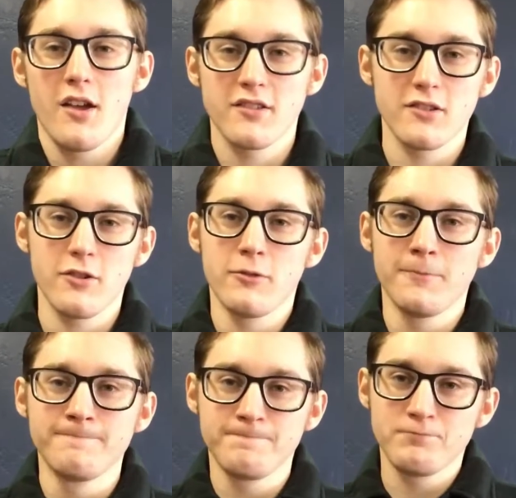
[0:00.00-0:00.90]

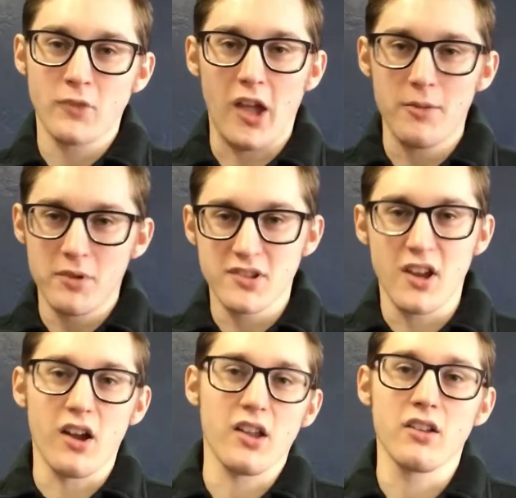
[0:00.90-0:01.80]
So, I've been
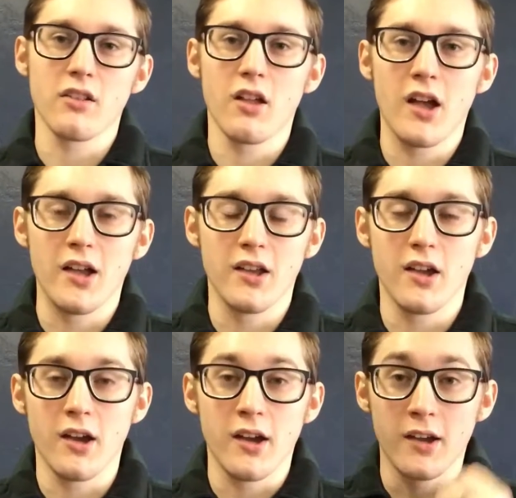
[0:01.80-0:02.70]
talking a lot
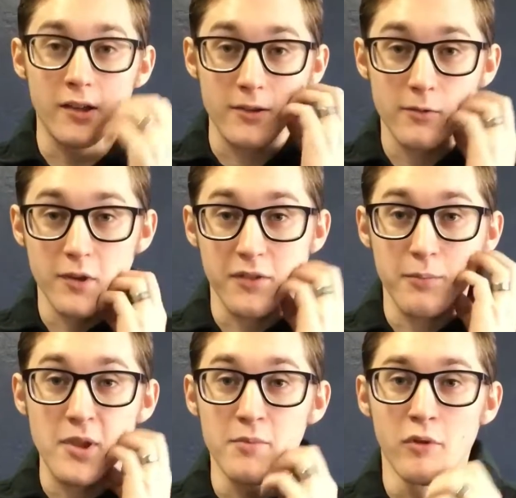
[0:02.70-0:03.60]
with
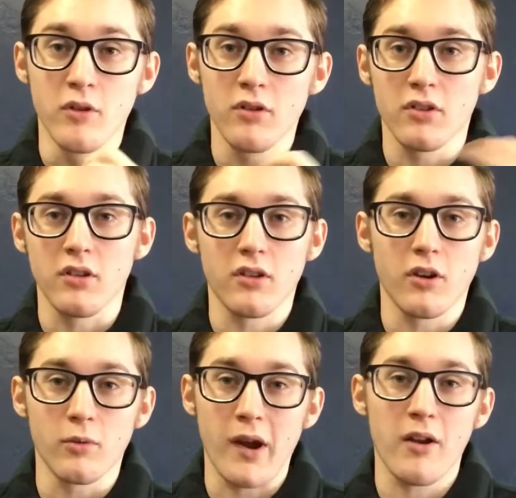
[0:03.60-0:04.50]
people
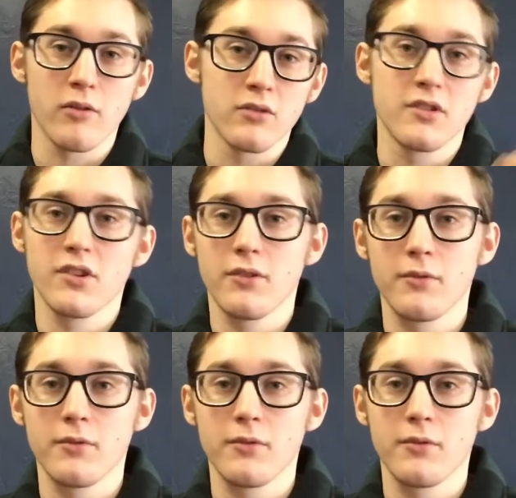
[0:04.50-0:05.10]
around